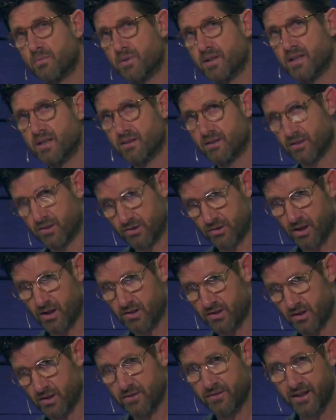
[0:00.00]
be
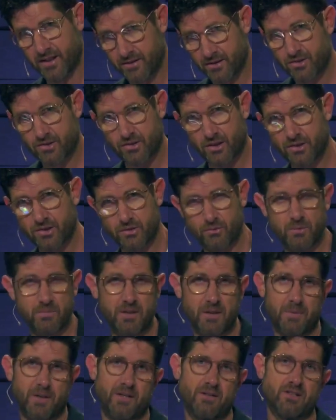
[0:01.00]
destruction, that destruction would be
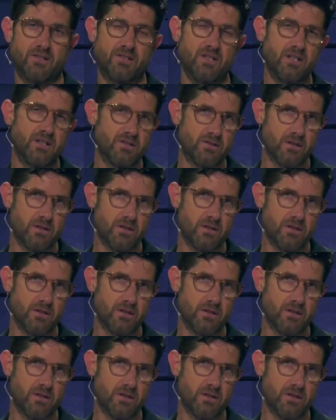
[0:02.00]
upon the city.